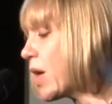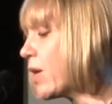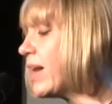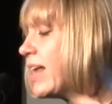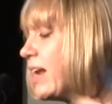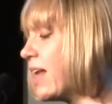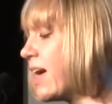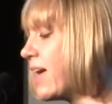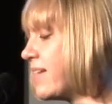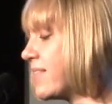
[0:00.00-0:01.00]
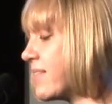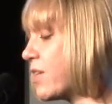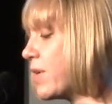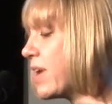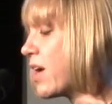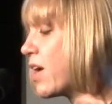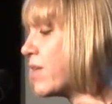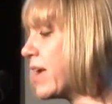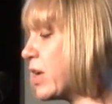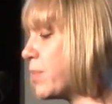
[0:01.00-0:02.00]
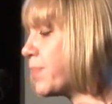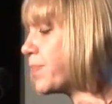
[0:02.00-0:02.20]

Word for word: Only lies are in a hurry.